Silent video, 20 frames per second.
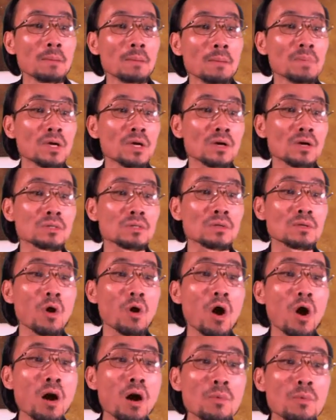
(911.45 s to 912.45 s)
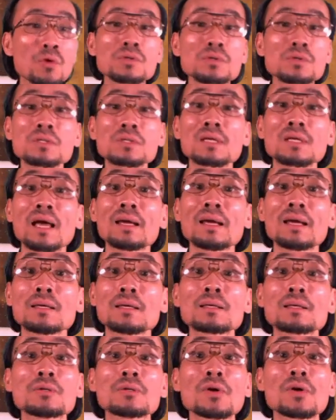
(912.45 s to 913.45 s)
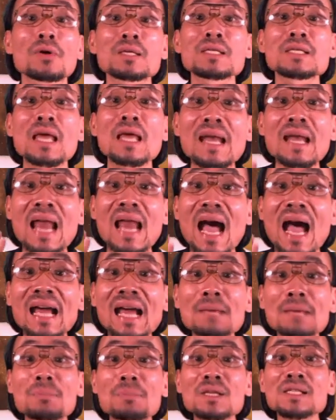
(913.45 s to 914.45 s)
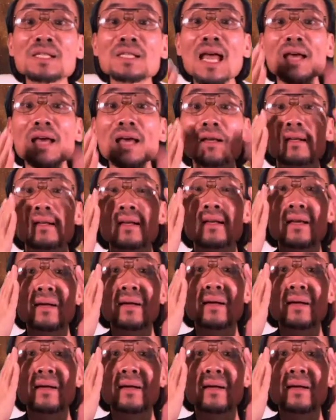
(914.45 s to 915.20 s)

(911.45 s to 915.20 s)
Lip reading: Because almost like you can say 90%